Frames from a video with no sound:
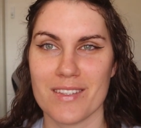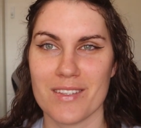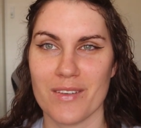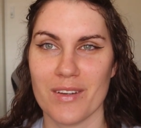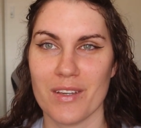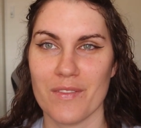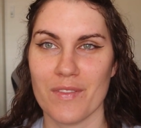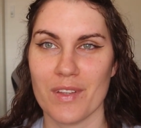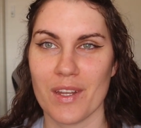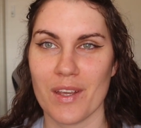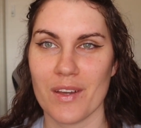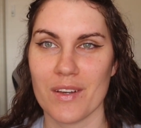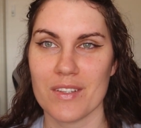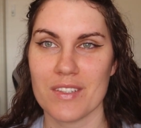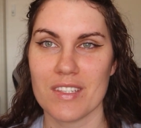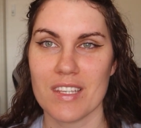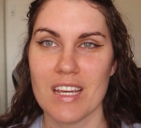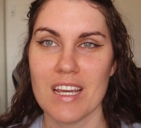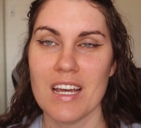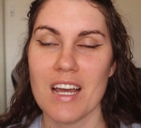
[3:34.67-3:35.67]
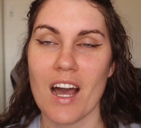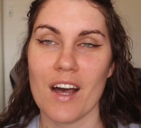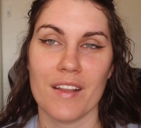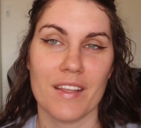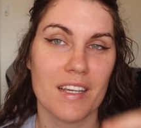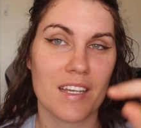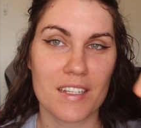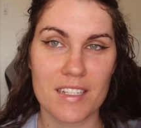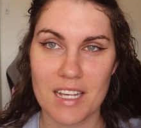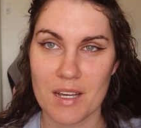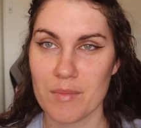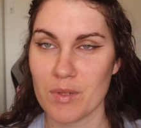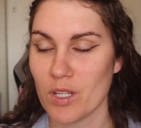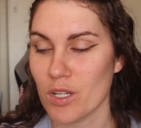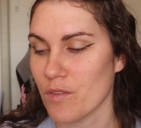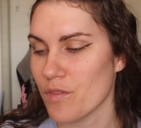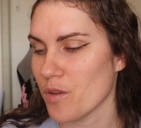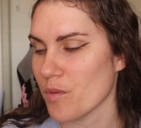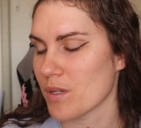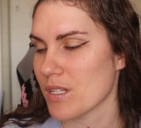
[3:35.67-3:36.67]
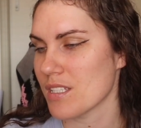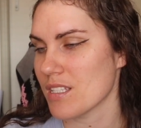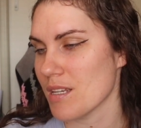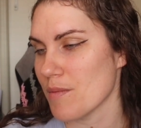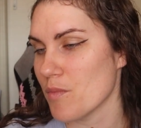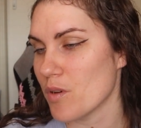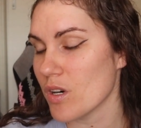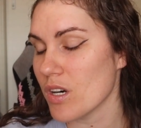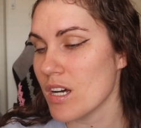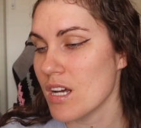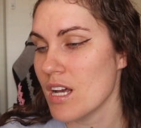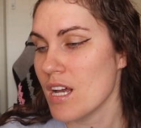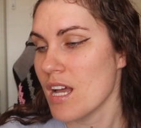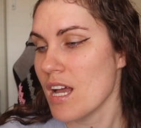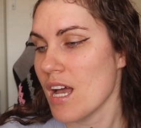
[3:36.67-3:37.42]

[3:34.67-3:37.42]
sewing videos. I'll link her down below if you want to see more.